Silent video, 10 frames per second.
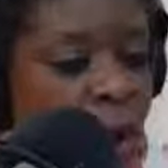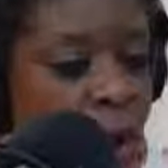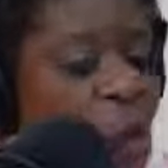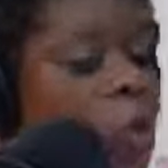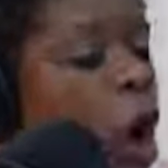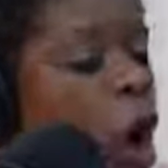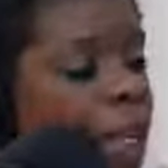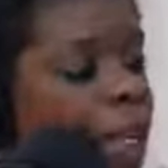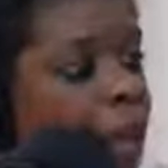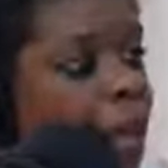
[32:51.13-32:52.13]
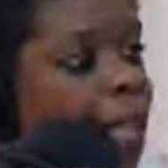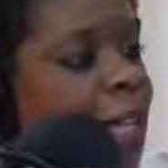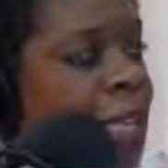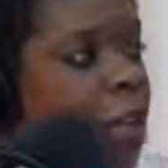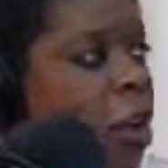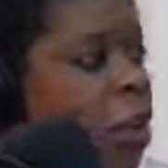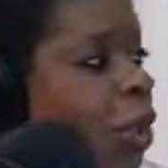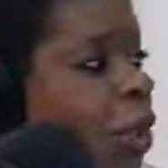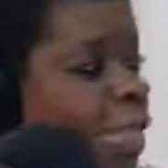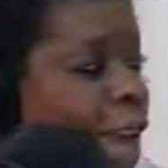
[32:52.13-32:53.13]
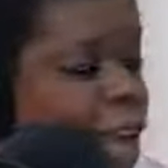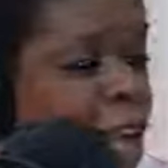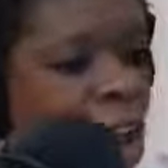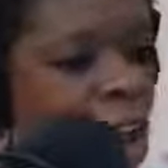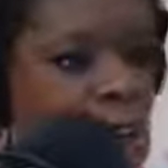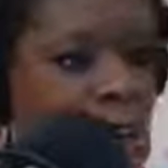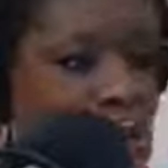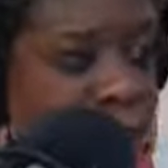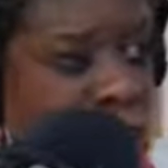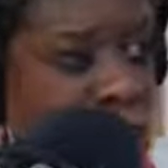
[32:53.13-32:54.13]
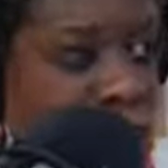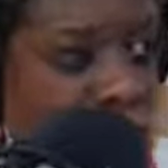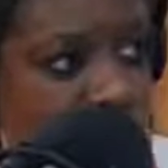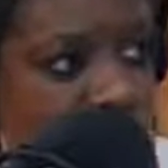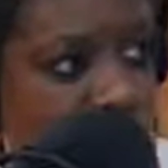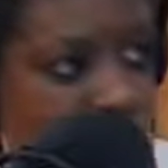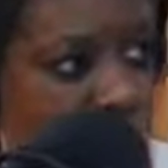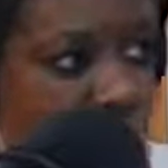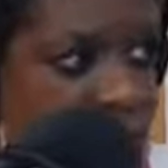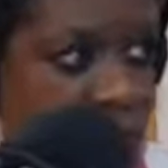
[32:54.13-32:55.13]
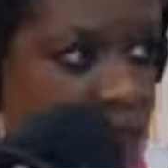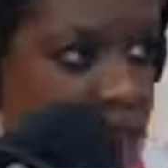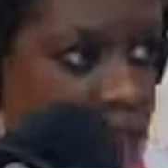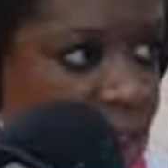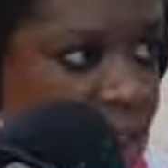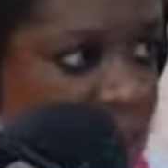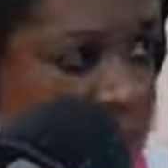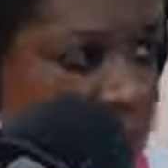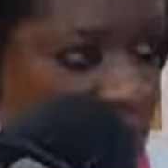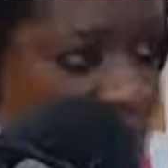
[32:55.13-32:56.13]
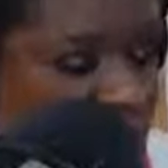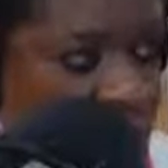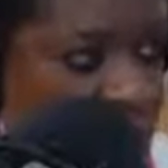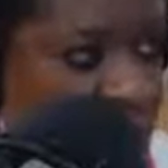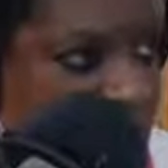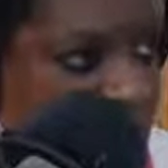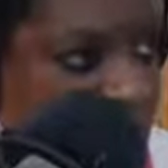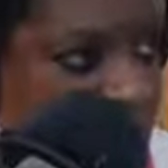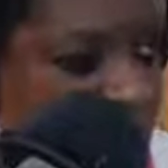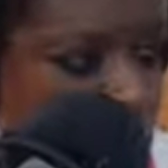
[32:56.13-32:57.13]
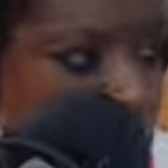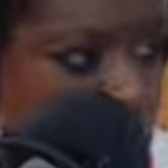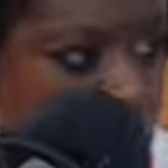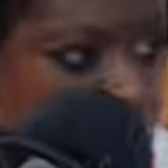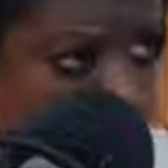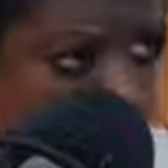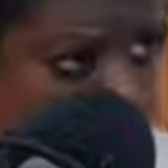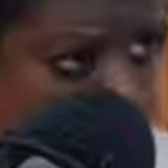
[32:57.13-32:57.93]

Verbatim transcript: who were talking about they said oh it looks like oh looks like she's really exhausted looks like she needs to get some sleep looks like she